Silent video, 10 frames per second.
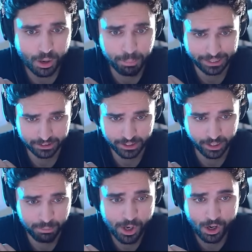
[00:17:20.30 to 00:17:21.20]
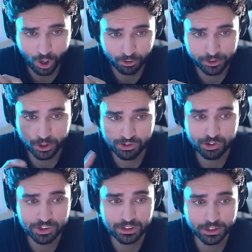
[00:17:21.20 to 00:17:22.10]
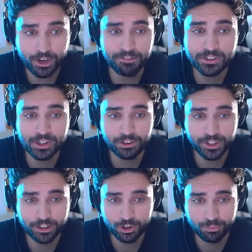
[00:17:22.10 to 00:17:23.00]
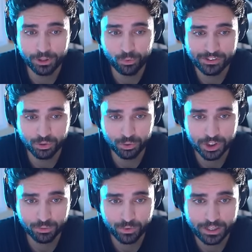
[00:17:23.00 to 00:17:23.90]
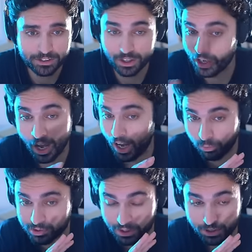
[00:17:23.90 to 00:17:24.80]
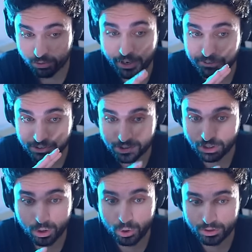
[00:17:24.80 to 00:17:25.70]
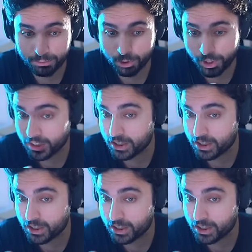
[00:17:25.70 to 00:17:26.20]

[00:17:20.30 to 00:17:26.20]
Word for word: by the time. Of course, you see the graphics aren't that good, but resolution-wise, I, I, would say the graphics still hold up, though.